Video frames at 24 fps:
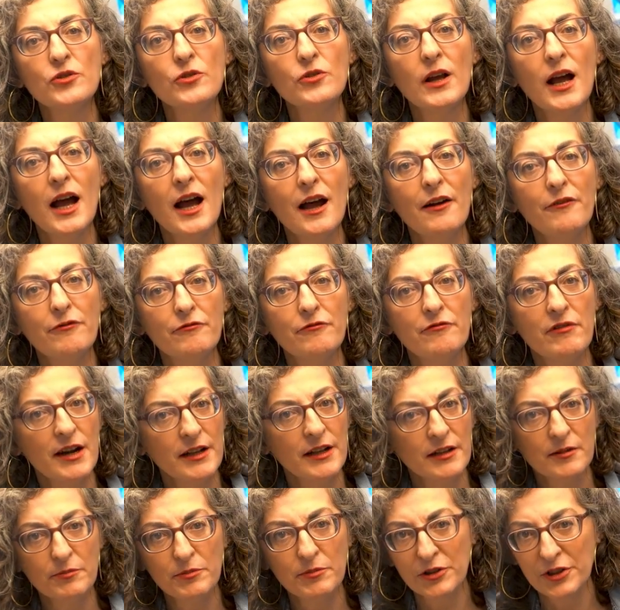should have
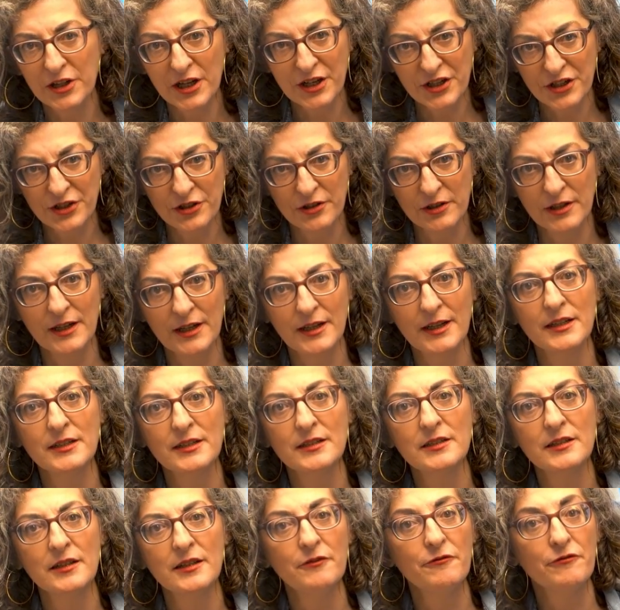greater protection
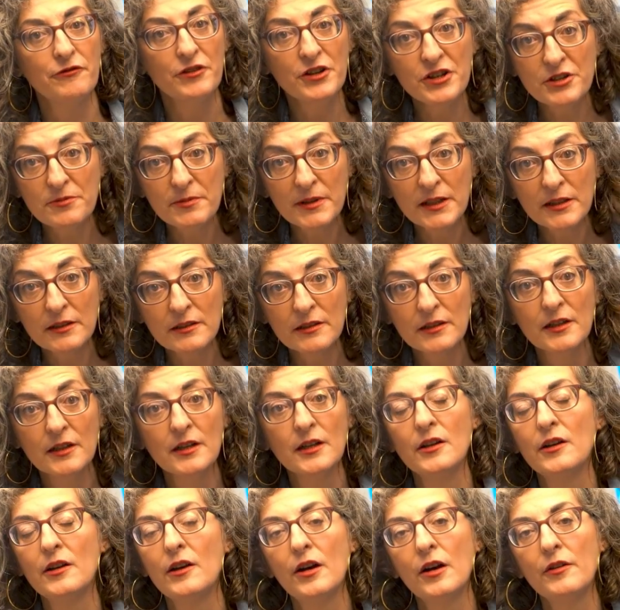against infringement
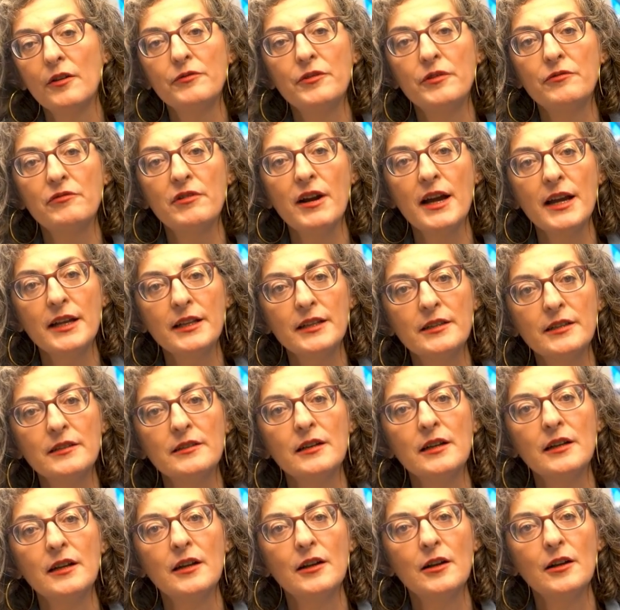of the rights
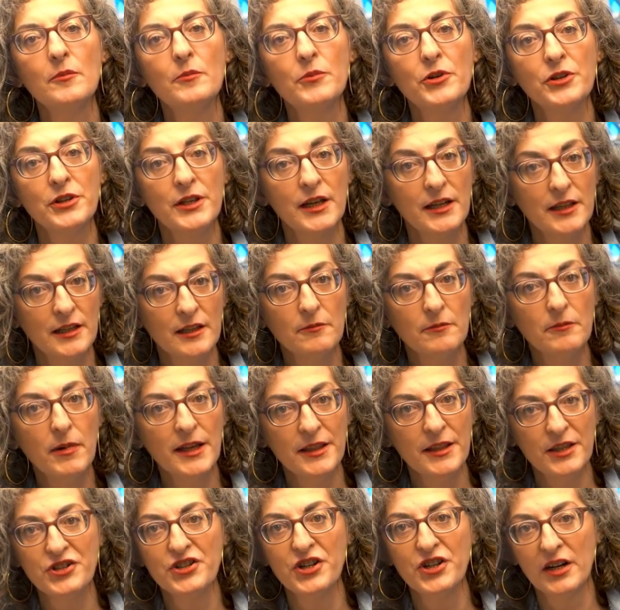protected by
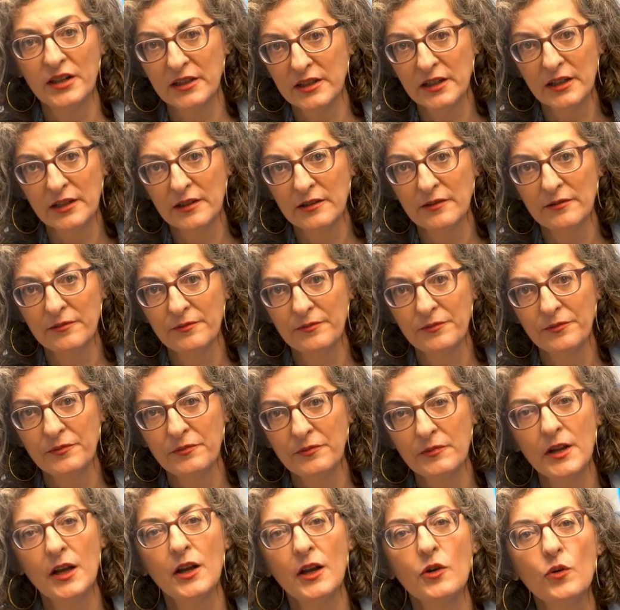the Charter
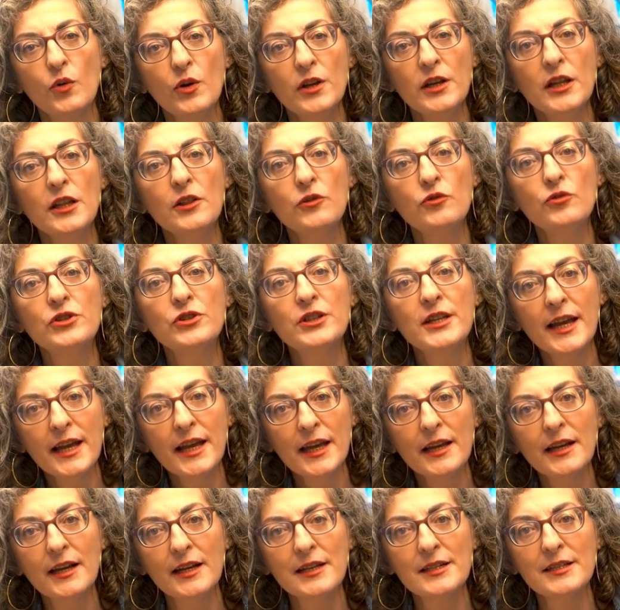we need to
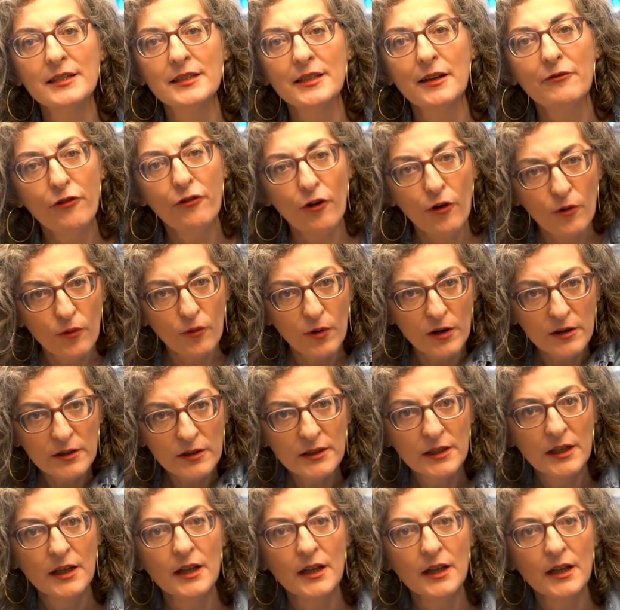take a step forward